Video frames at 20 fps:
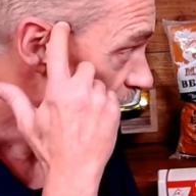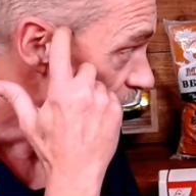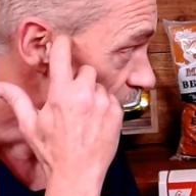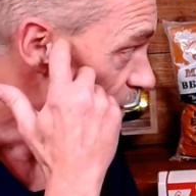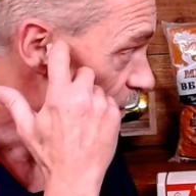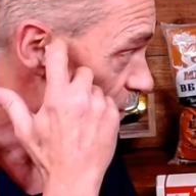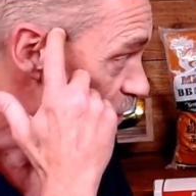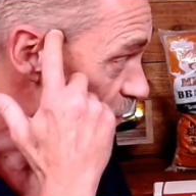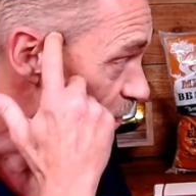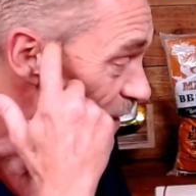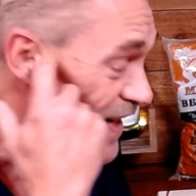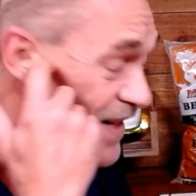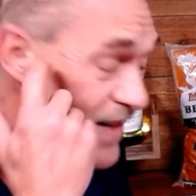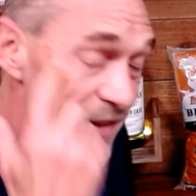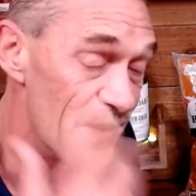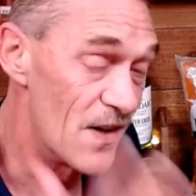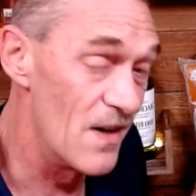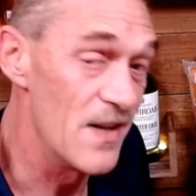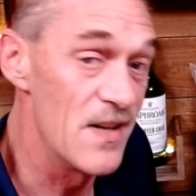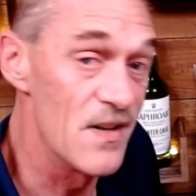spending $30
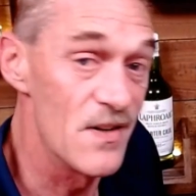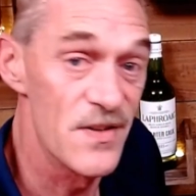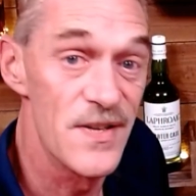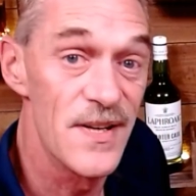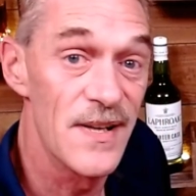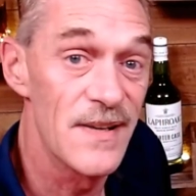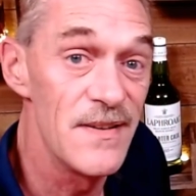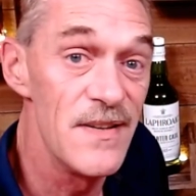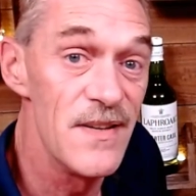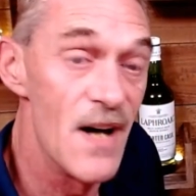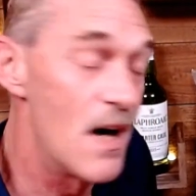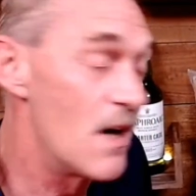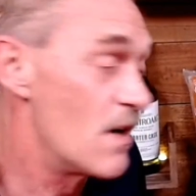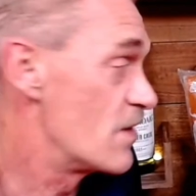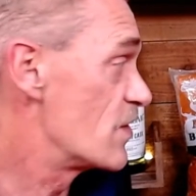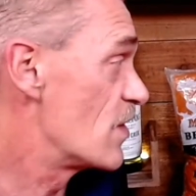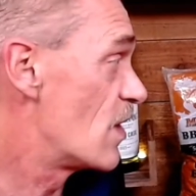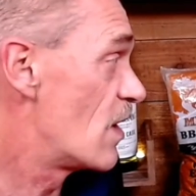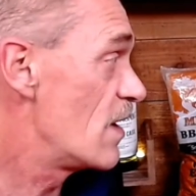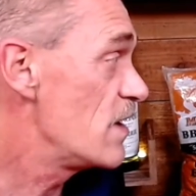or
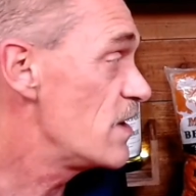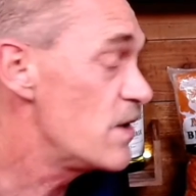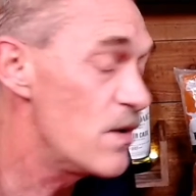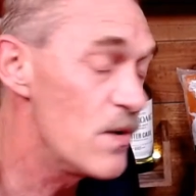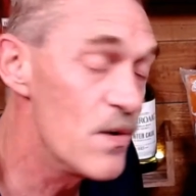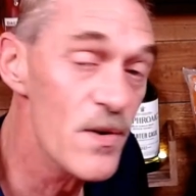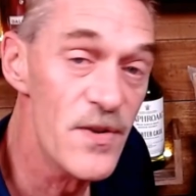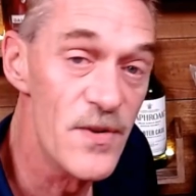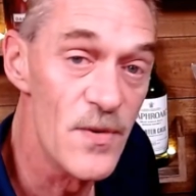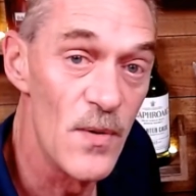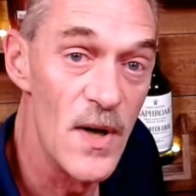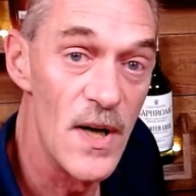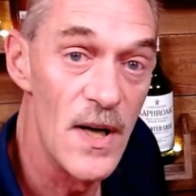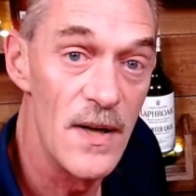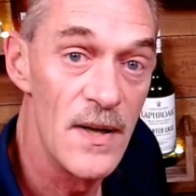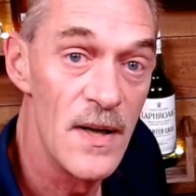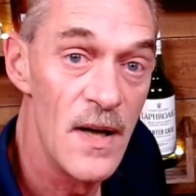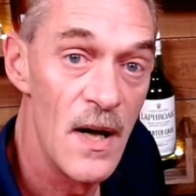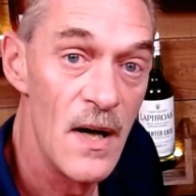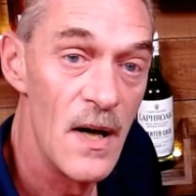$60 on a used one,